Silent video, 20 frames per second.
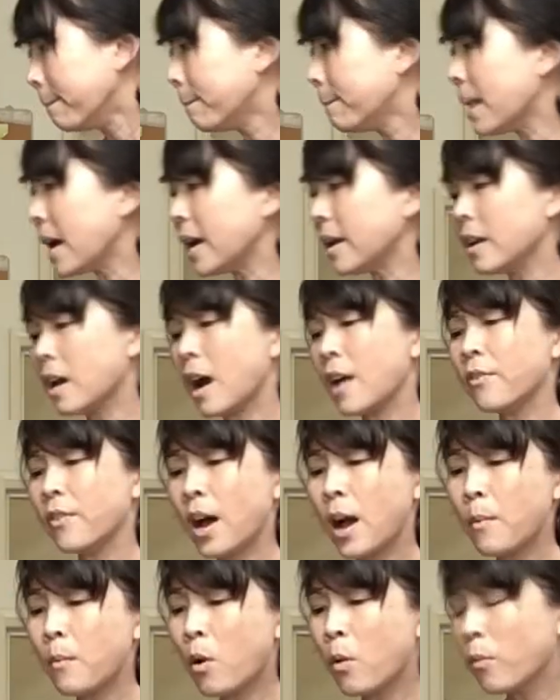But
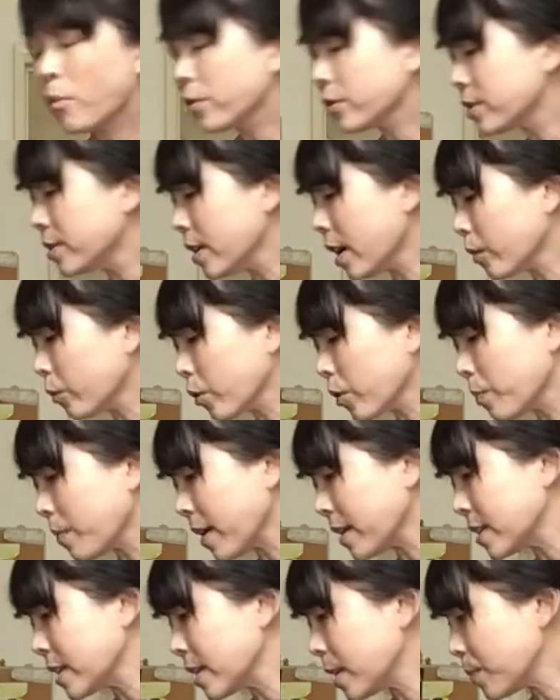I'm almost done with
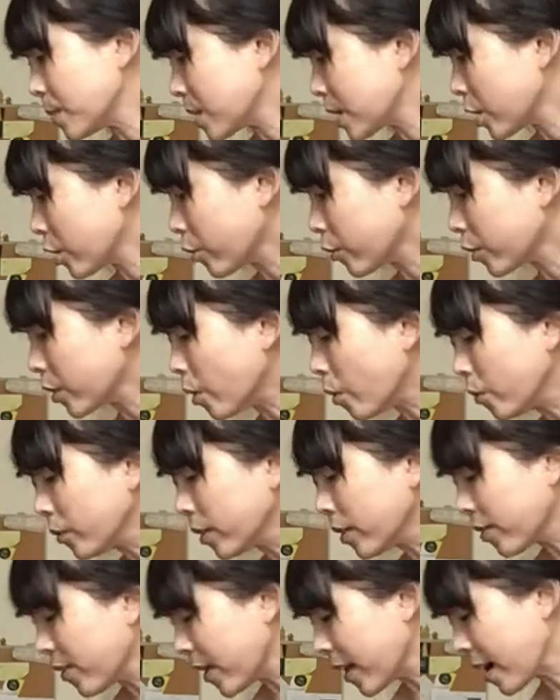my tips here. The
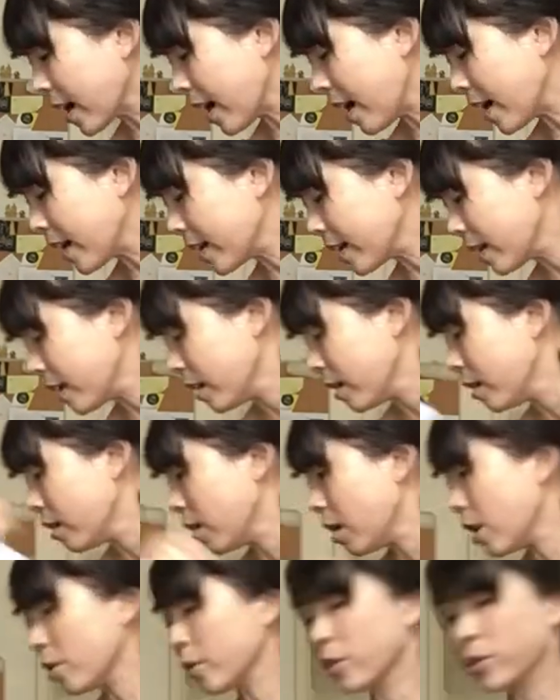only thing
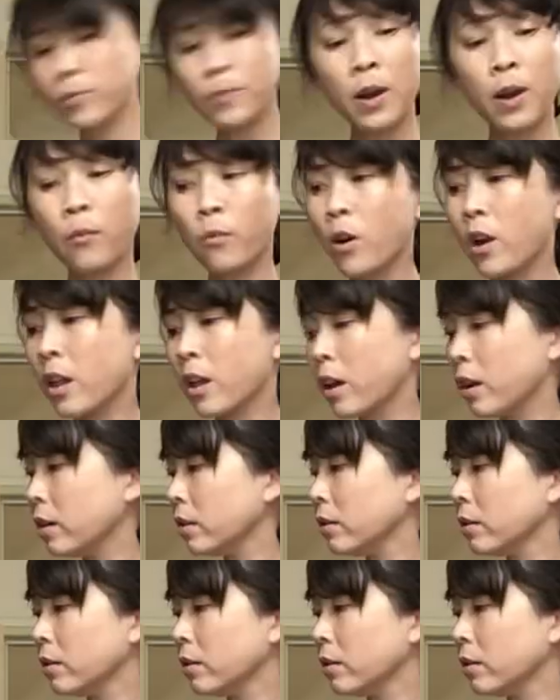oh, here's my umbrella.